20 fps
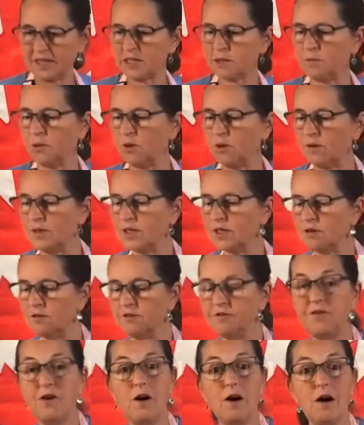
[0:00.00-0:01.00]
bowl so
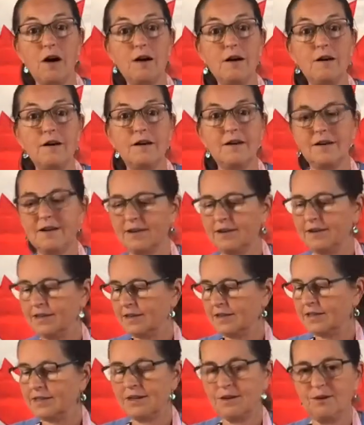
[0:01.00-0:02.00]
far.
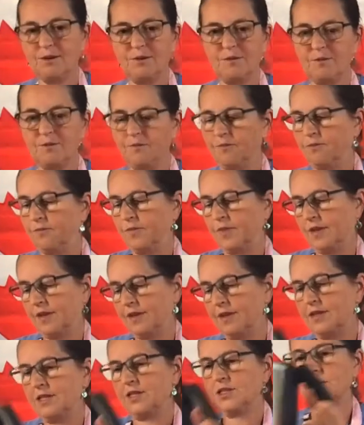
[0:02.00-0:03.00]
So,
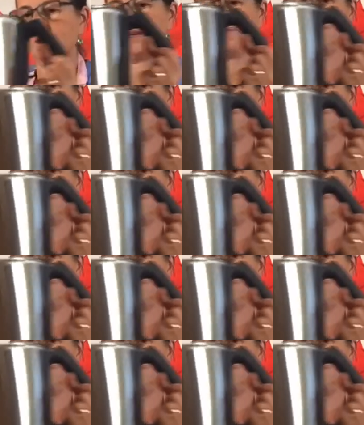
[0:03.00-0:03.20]
John, if you